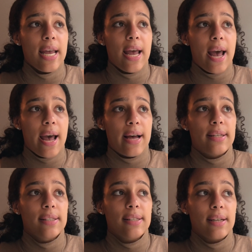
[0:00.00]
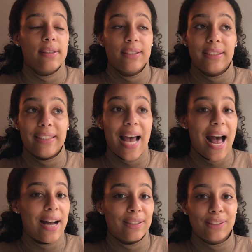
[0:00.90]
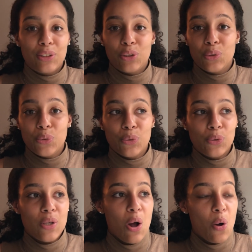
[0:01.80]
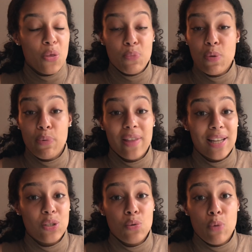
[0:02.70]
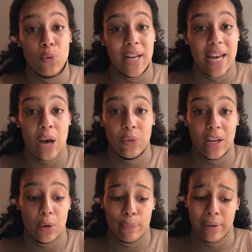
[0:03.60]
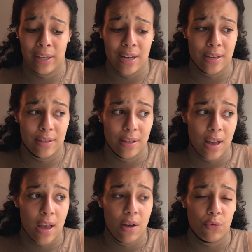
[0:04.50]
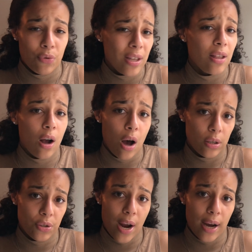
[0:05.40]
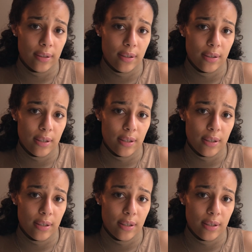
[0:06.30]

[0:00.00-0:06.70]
And yeah, to all the people that do MONAT out there, please read the contract.